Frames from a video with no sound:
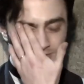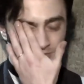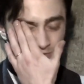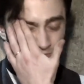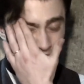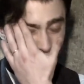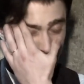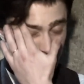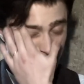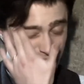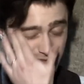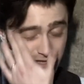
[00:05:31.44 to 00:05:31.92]

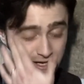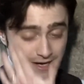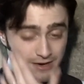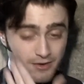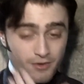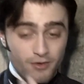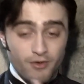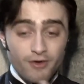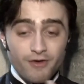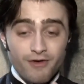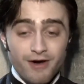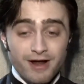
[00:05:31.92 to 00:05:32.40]
got that
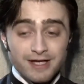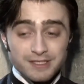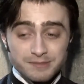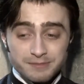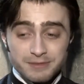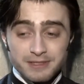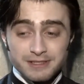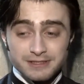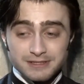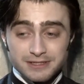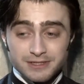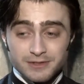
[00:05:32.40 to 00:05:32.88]
horror
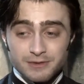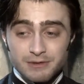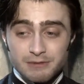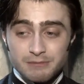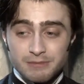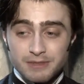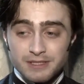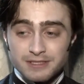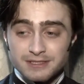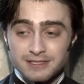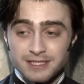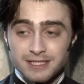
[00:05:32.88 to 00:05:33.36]
aspect to
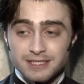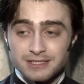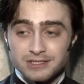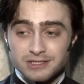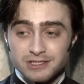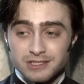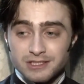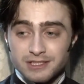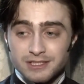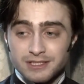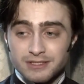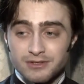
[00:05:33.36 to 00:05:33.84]
it, but it's
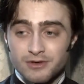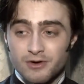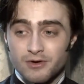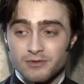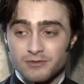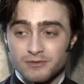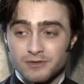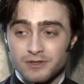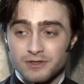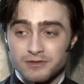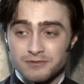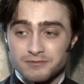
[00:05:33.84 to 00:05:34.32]
actually got
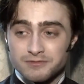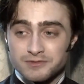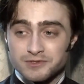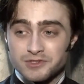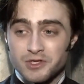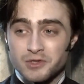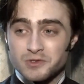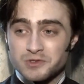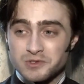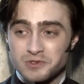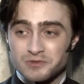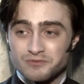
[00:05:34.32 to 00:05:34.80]

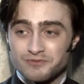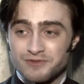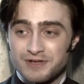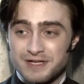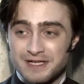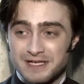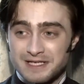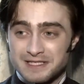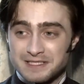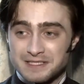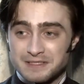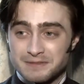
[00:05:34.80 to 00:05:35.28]
social
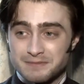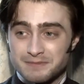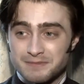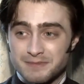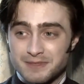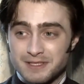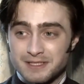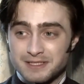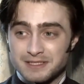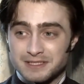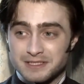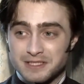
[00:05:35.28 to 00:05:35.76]
realism
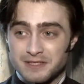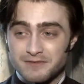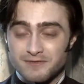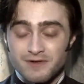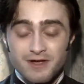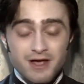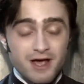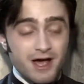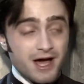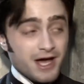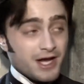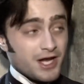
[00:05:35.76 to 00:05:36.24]
and stuff.
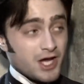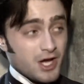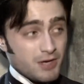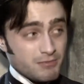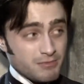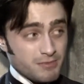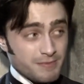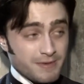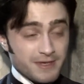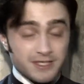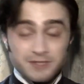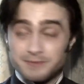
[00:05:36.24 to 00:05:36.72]
And
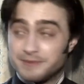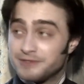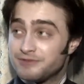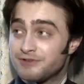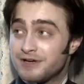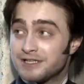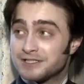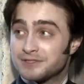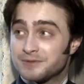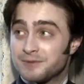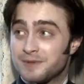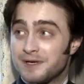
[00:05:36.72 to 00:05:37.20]
I'm about to be
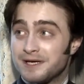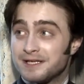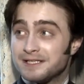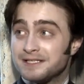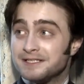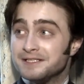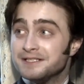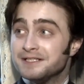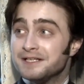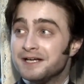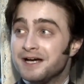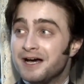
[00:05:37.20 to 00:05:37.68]
dragged away,
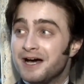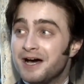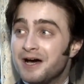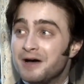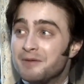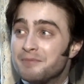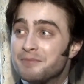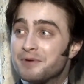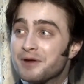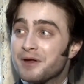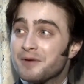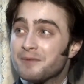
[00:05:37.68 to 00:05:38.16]

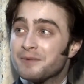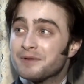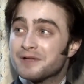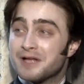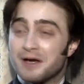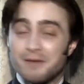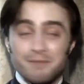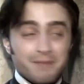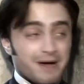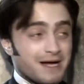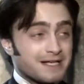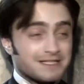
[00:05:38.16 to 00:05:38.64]
but I will
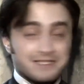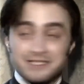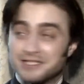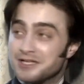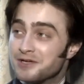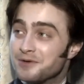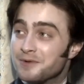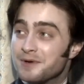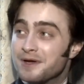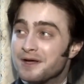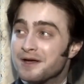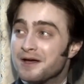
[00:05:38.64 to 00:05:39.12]
come back to
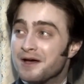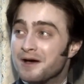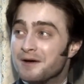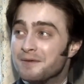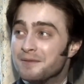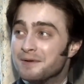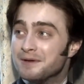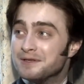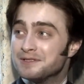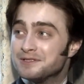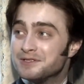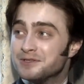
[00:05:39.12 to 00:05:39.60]
you here
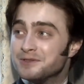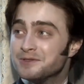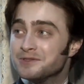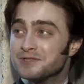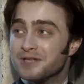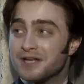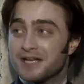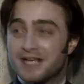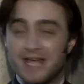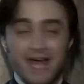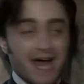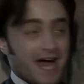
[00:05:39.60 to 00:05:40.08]
as soon
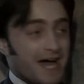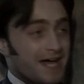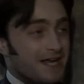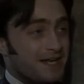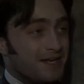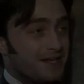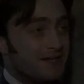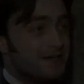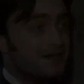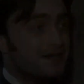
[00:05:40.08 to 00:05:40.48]
as I can.